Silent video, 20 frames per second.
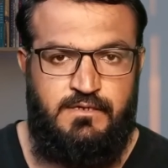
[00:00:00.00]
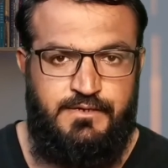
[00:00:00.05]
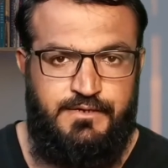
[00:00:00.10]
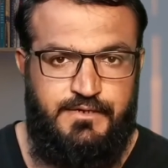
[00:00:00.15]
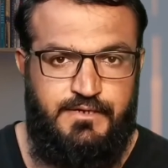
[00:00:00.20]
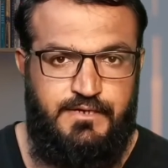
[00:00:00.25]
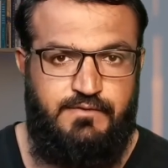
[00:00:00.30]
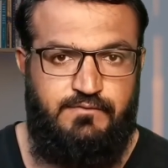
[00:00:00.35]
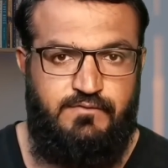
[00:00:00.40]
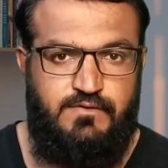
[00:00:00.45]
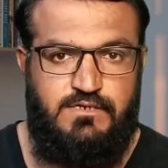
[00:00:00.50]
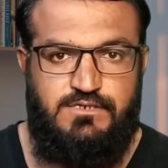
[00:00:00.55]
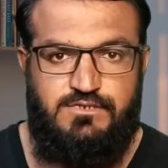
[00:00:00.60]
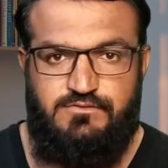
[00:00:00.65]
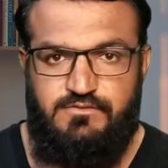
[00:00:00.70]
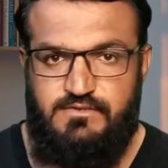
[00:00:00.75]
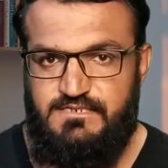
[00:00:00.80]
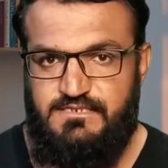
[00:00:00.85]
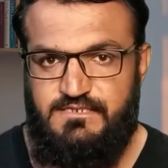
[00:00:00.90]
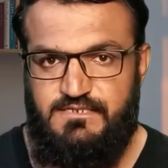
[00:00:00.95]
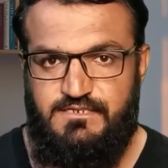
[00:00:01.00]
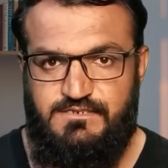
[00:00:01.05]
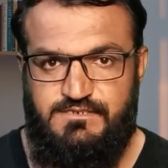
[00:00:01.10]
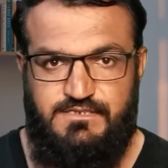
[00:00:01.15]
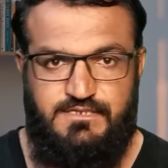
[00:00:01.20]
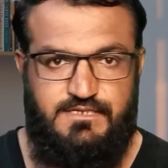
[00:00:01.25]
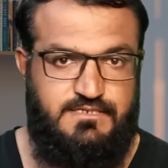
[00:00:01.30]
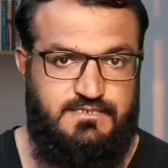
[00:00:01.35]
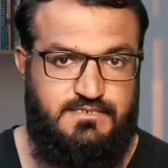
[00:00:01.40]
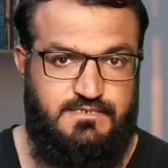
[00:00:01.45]
Keyword research
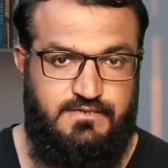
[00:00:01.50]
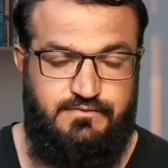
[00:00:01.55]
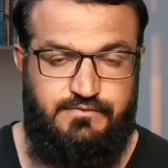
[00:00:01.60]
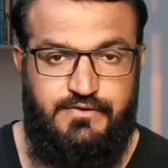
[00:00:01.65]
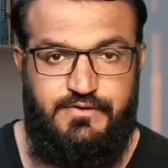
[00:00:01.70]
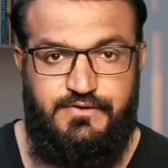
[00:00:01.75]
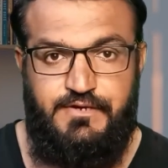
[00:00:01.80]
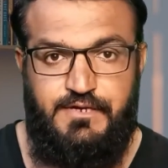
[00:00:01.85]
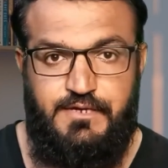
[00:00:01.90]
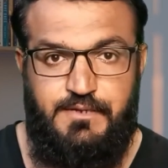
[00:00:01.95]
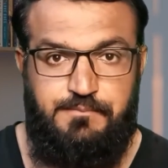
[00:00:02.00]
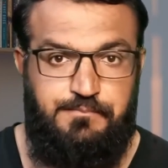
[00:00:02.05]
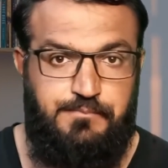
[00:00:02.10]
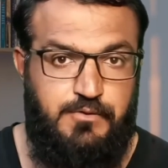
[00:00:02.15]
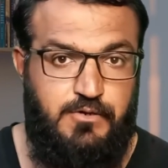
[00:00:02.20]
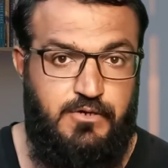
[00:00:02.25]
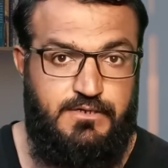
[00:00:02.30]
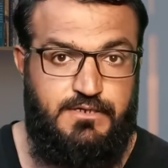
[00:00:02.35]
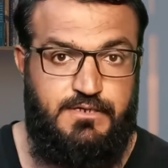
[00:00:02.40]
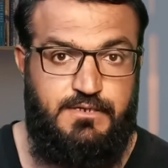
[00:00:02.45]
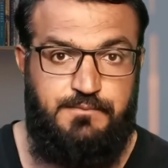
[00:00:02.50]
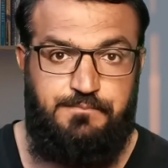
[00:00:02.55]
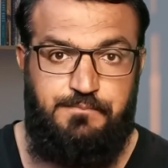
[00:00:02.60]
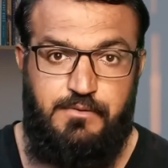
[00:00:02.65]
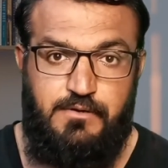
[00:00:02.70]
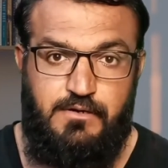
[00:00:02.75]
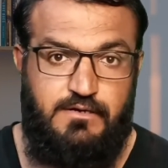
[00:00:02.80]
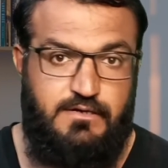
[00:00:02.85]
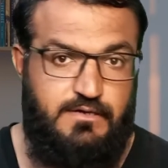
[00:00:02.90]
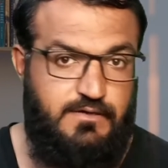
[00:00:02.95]
is a very important
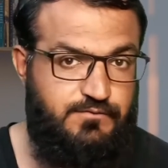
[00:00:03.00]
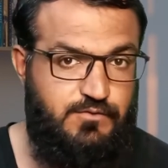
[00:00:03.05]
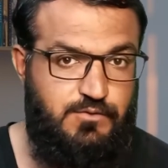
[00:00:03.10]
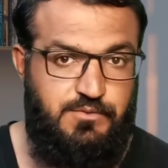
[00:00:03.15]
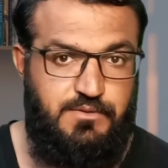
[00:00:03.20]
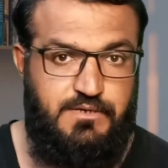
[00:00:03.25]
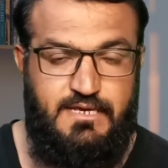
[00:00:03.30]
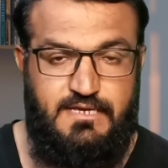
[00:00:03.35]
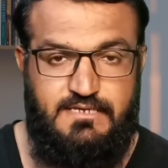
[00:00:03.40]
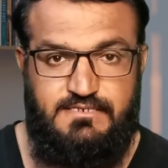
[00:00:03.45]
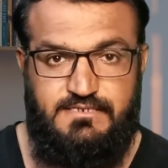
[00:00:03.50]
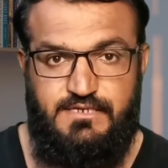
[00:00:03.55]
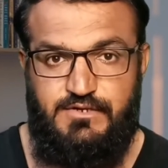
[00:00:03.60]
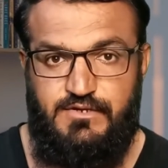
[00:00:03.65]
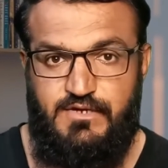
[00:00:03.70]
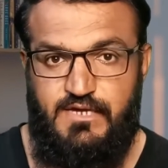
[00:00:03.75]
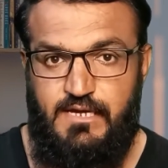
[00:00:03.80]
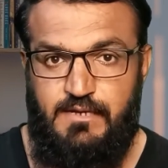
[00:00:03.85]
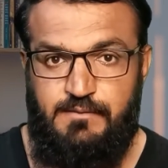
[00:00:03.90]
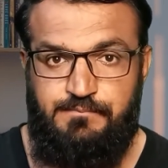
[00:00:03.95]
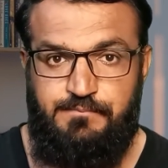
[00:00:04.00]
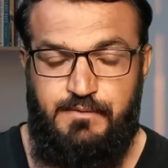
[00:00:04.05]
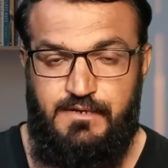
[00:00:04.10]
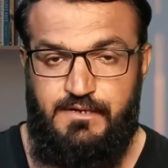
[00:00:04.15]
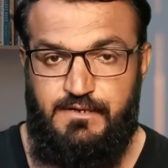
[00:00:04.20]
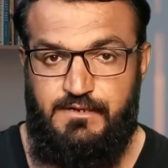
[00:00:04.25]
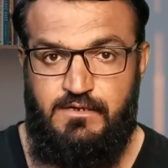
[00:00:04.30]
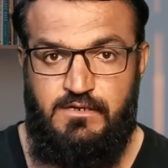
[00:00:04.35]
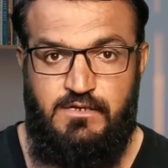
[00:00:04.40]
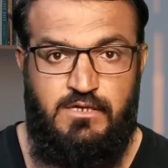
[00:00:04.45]
part of your SEO
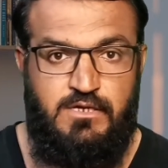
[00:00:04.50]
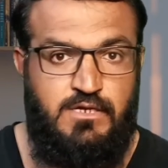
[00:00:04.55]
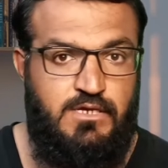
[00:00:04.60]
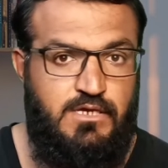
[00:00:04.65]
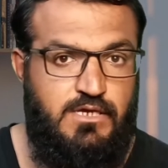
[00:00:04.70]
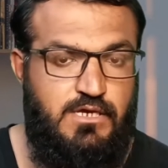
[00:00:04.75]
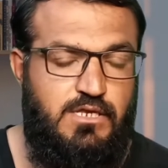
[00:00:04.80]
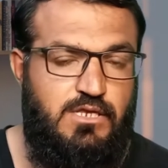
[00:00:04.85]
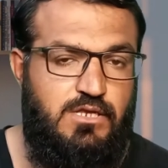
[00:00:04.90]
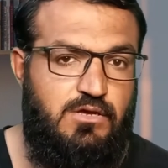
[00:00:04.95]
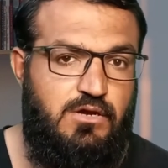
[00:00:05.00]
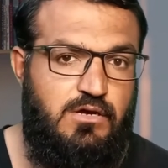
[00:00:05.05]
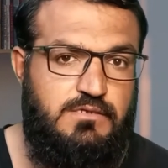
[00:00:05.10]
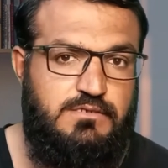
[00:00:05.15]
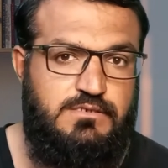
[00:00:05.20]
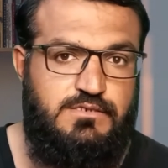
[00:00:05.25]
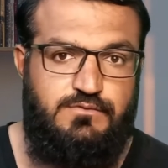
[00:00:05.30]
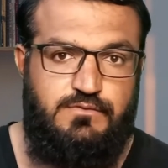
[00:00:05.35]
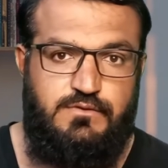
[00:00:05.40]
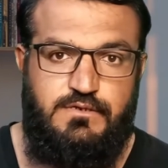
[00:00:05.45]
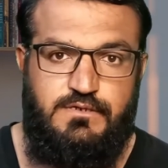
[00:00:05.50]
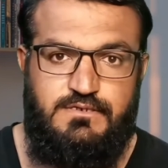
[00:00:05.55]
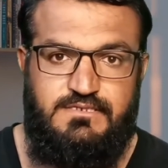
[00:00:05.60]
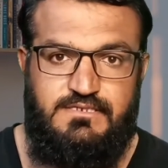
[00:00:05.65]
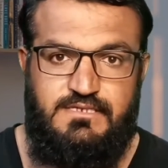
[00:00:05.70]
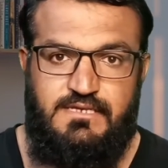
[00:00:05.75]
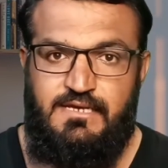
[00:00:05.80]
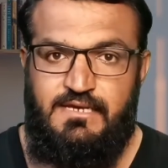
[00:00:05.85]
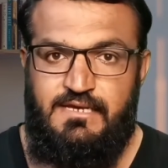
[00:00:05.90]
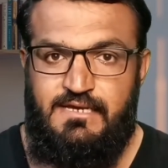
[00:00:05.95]
campaign. In other words,
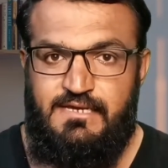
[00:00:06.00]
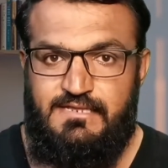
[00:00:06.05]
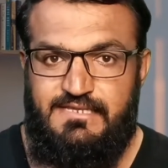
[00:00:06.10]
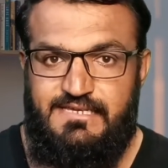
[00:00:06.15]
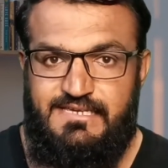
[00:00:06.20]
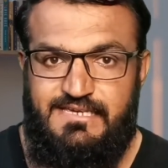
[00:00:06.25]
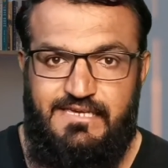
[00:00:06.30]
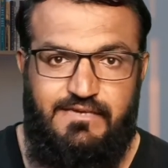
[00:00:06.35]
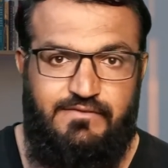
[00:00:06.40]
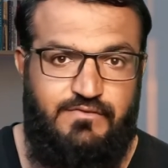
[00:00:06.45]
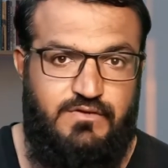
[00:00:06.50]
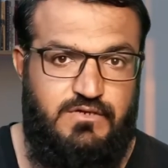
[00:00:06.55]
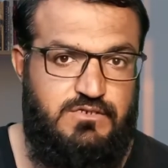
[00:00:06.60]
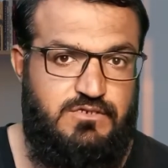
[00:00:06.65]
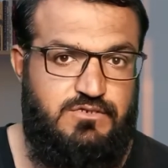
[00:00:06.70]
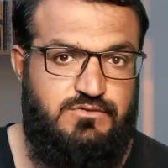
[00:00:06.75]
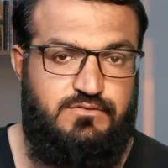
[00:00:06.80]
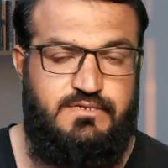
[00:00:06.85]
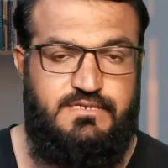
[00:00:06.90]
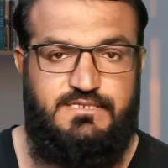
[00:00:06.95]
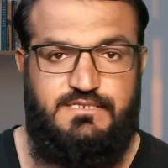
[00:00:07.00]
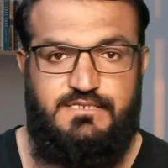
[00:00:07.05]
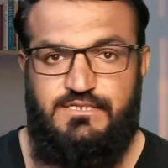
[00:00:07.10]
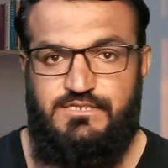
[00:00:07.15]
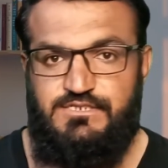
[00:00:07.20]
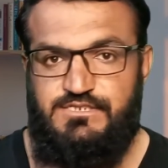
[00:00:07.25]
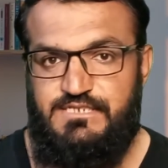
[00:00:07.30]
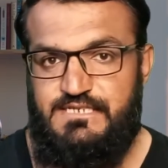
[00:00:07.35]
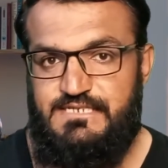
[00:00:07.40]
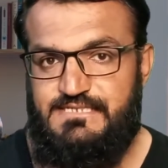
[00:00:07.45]
the keyword research
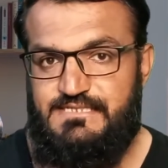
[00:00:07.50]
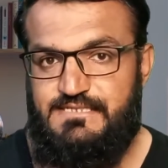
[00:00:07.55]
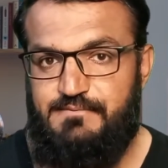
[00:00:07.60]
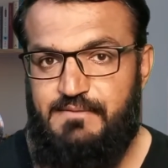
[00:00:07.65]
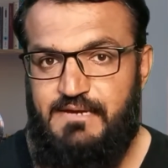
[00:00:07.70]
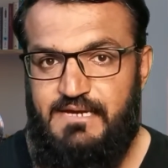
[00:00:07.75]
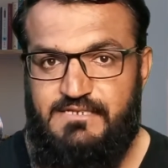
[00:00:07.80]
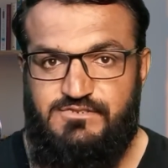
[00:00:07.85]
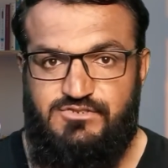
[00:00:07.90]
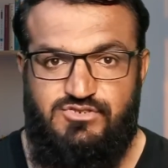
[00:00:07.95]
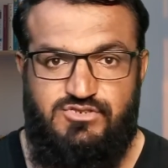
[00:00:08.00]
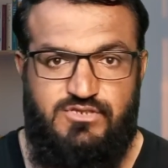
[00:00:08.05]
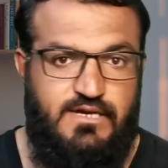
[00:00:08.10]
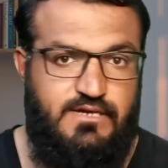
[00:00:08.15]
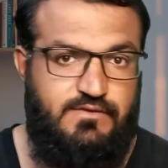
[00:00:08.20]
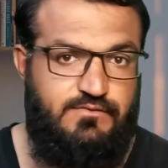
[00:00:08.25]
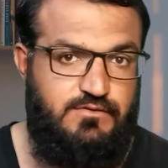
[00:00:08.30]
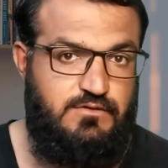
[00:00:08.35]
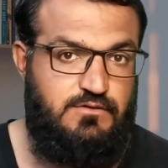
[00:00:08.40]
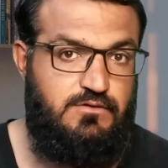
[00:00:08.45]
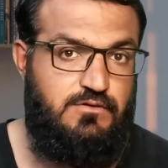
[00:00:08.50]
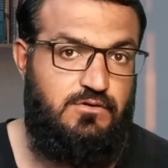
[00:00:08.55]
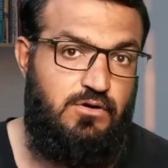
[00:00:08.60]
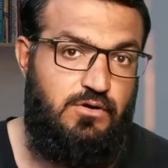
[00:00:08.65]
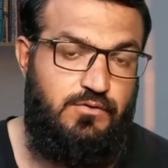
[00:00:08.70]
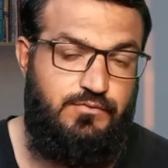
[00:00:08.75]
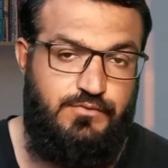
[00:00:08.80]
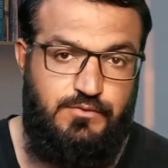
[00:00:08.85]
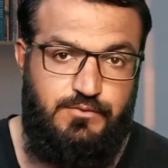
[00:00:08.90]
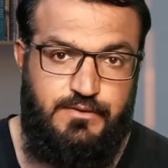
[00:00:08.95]
is the main driver
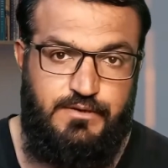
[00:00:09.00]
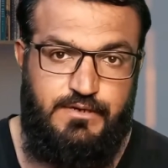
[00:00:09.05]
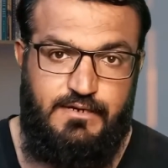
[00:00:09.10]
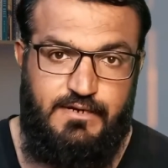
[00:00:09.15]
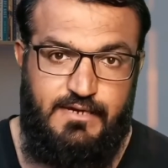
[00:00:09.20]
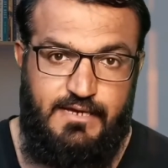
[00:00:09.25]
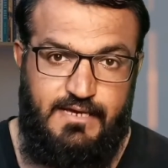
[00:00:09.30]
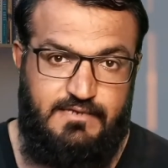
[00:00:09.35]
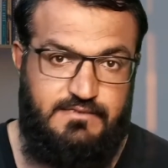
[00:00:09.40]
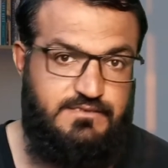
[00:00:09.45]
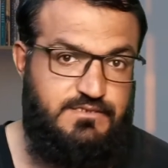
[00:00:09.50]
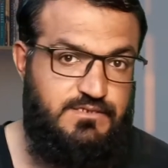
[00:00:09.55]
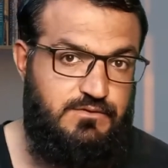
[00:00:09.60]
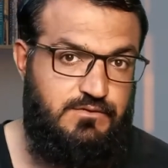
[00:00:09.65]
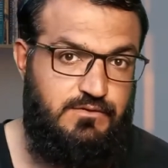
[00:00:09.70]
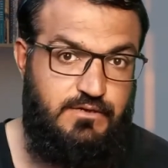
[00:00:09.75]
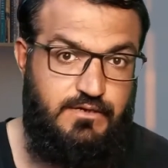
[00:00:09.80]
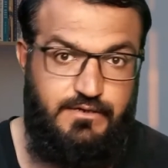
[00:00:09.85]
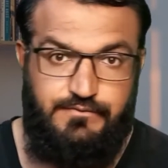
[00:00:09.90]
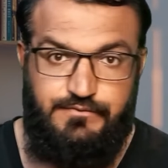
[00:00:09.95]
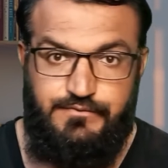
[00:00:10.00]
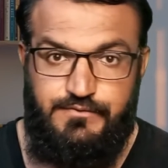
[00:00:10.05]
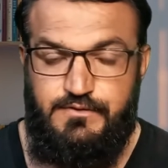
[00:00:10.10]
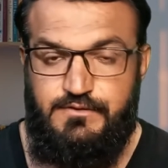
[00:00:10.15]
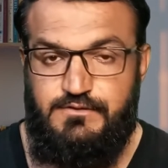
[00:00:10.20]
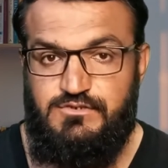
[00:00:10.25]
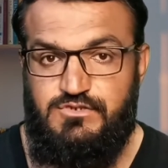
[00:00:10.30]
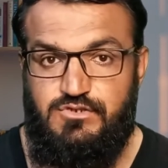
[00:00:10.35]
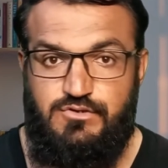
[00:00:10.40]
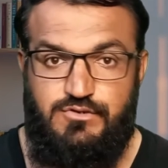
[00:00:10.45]
of your SEO
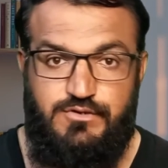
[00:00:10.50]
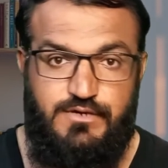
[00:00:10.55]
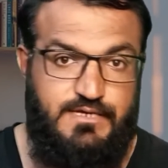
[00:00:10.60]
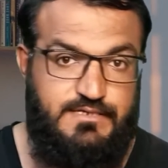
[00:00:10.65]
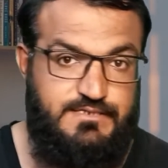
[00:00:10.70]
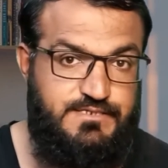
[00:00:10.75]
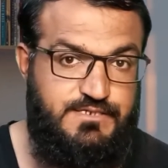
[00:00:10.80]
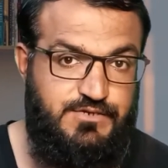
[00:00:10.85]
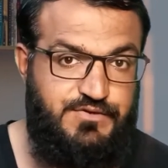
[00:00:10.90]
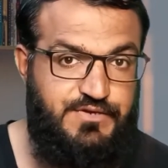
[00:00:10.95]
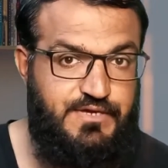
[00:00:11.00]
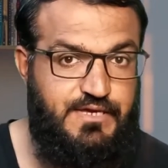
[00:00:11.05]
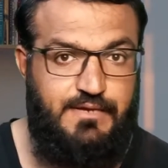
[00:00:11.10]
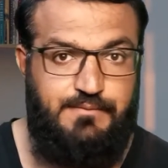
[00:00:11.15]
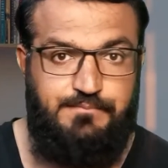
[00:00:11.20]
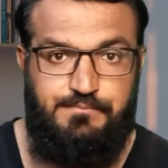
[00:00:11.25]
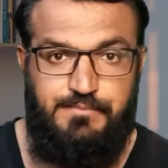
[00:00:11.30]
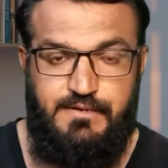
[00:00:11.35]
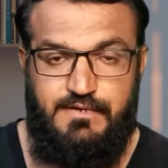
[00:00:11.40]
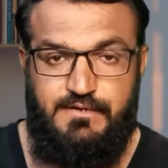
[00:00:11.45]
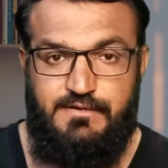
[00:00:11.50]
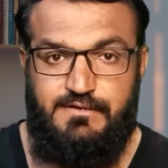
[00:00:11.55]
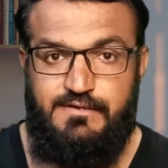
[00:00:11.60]
efforts or SEO campaign.